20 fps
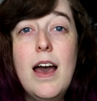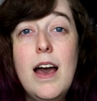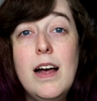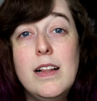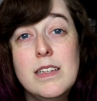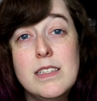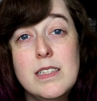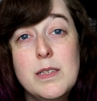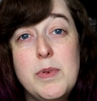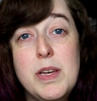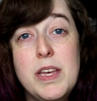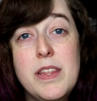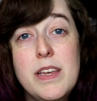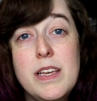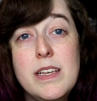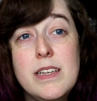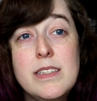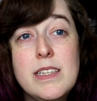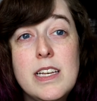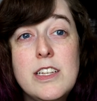Elizabeth
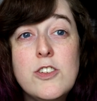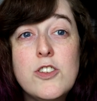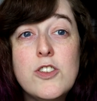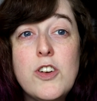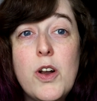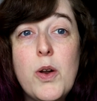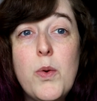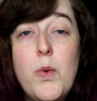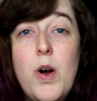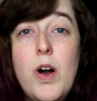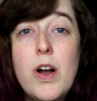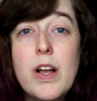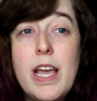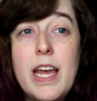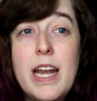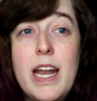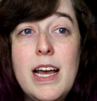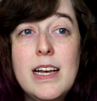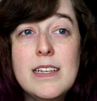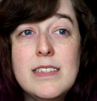is injured on a walk
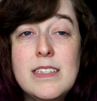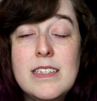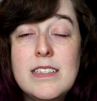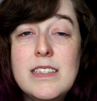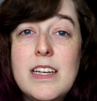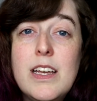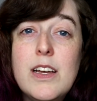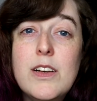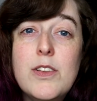and has to stay